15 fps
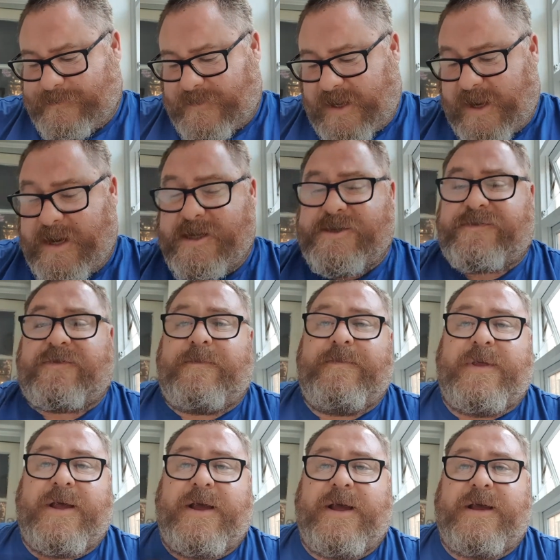It is from
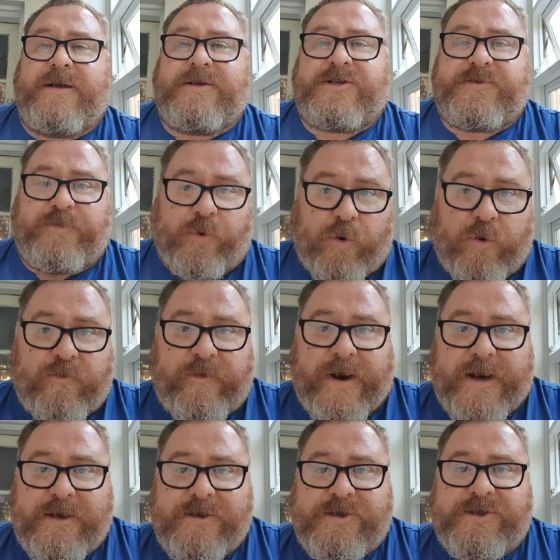their sport
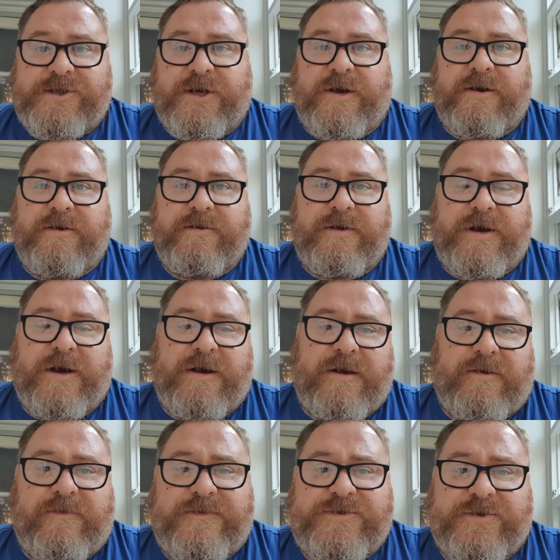range, so
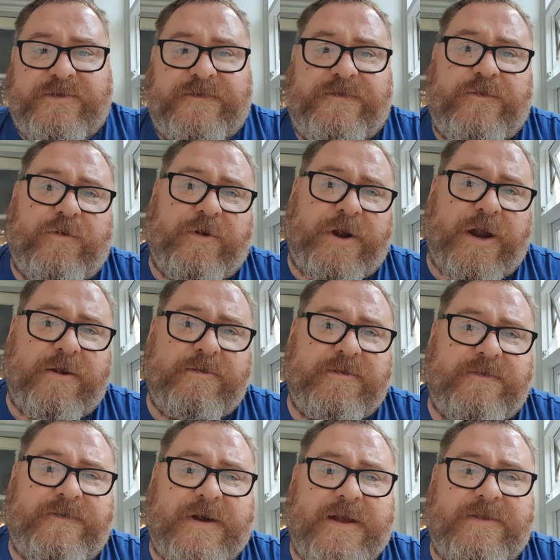I'll sort of forego the
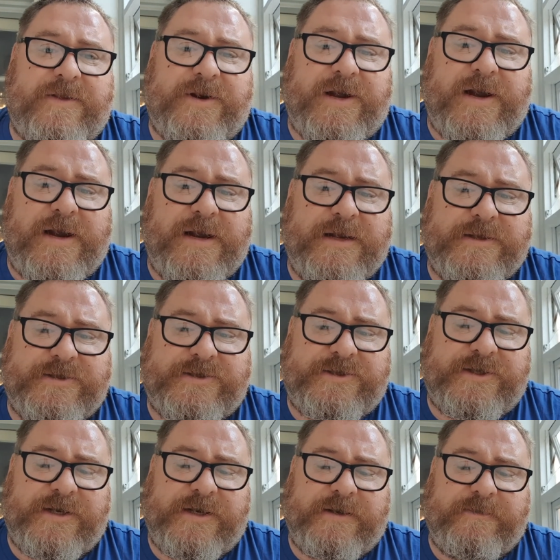fact that it
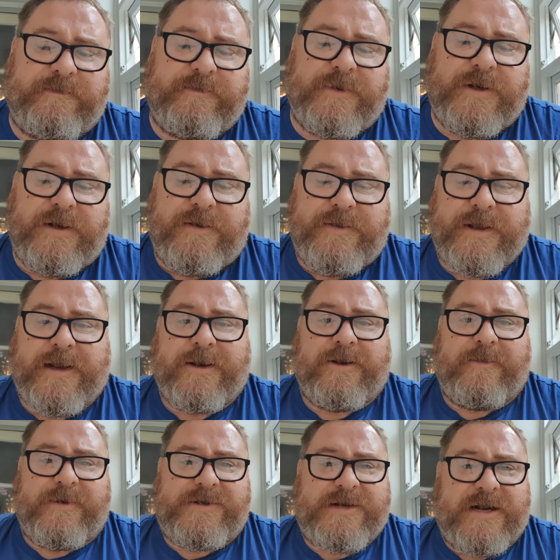has that
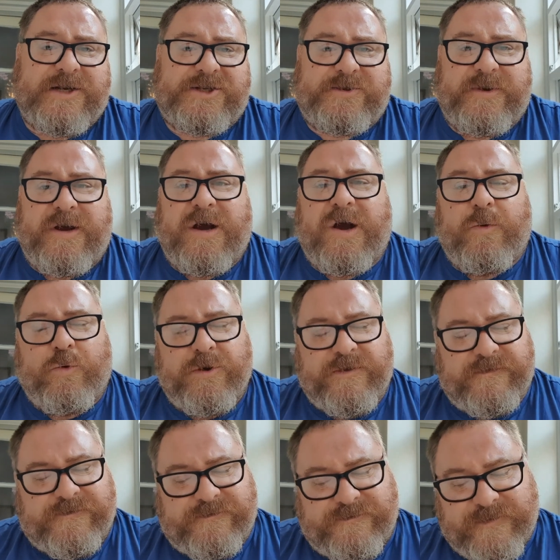lume attached to it. I would
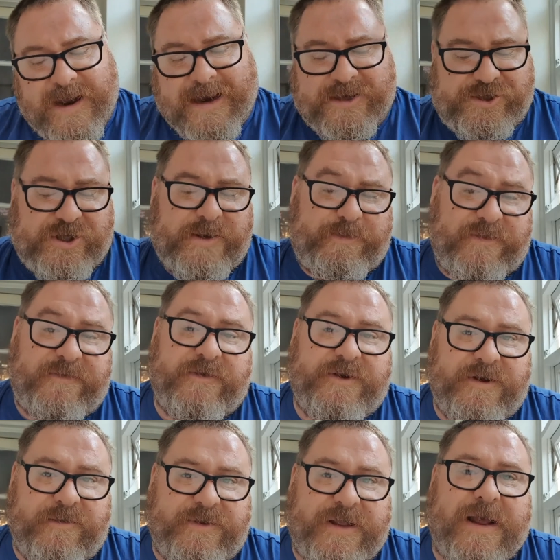have actually preferred
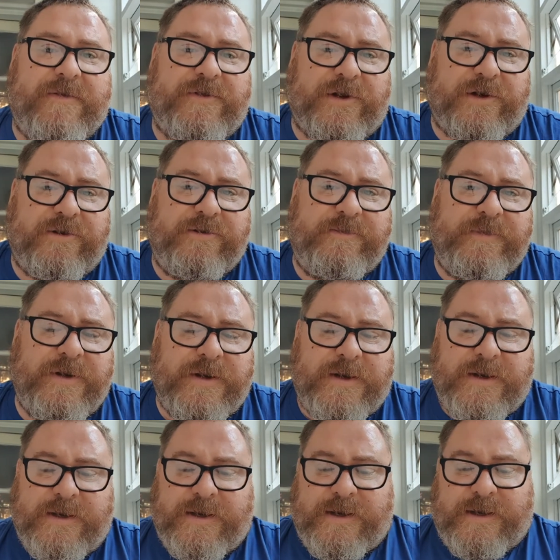it without the lume,
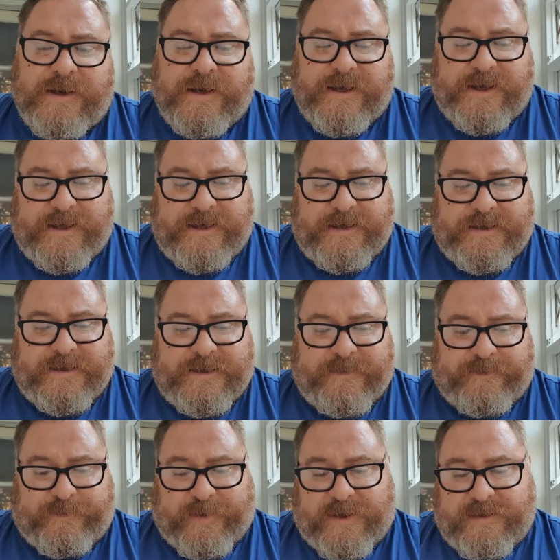
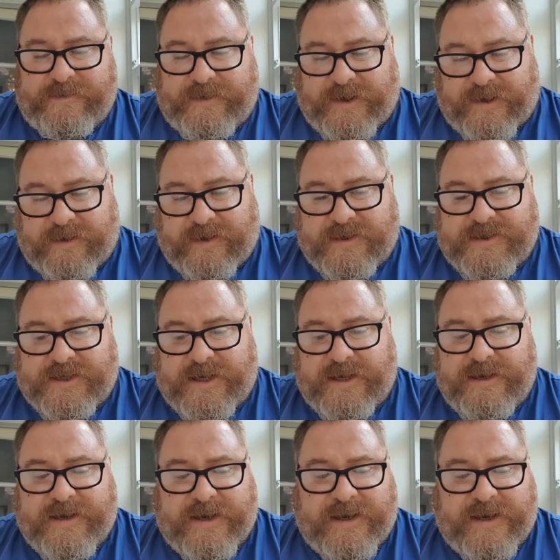but like I say,